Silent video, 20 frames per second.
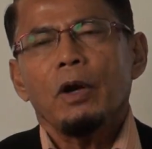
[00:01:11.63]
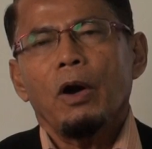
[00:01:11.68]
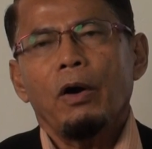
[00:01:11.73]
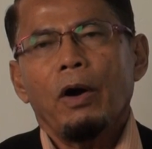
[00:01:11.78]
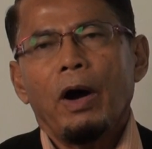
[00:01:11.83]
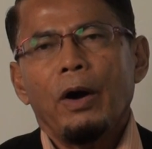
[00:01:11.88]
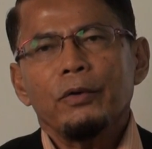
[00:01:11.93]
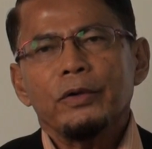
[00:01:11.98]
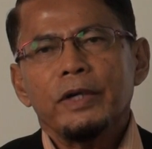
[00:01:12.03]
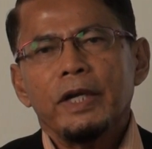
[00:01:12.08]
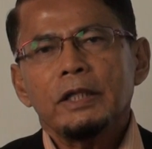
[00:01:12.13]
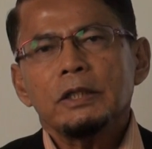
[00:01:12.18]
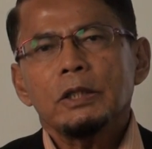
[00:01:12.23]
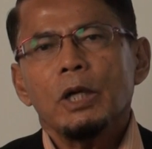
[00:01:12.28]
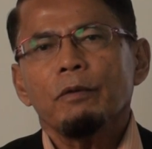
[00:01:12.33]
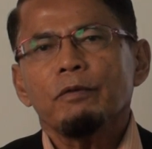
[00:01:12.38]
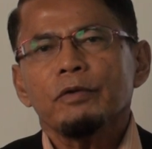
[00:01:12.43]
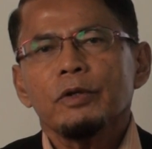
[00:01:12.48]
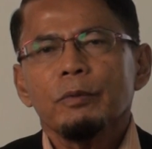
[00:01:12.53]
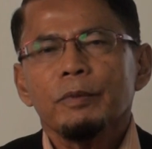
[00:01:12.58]
or our
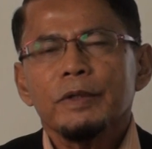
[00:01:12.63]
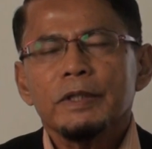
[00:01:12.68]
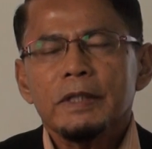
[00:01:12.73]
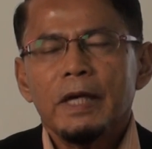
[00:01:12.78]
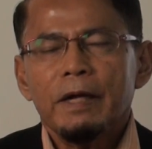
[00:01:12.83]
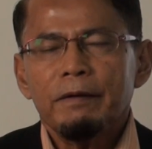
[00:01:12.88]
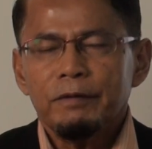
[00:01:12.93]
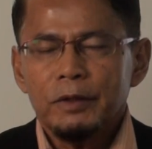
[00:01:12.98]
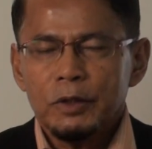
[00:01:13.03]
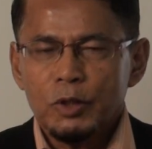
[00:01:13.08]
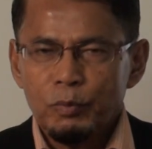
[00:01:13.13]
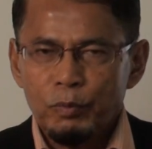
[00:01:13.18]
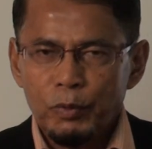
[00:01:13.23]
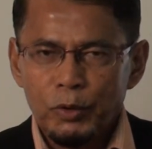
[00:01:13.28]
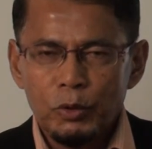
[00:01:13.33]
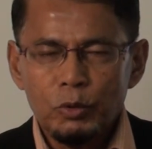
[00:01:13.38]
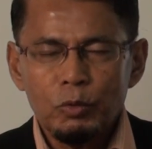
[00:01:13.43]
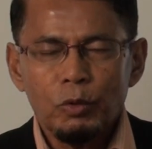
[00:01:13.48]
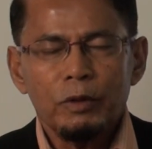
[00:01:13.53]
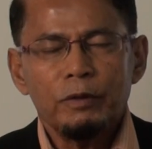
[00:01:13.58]
nature of human self, is
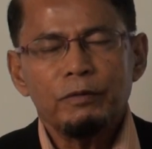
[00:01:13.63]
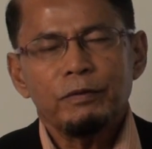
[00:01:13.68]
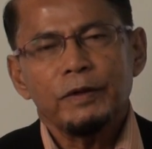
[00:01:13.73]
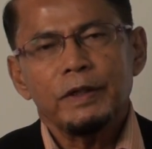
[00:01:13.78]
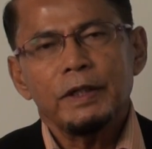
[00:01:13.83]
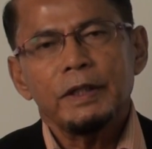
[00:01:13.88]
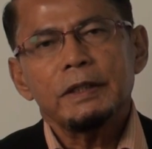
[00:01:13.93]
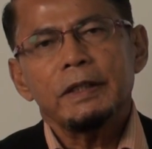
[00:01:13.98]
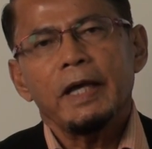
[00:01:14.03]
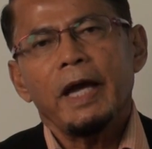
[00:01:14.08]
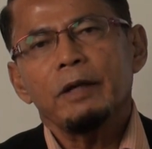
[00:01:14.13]
spiritual first,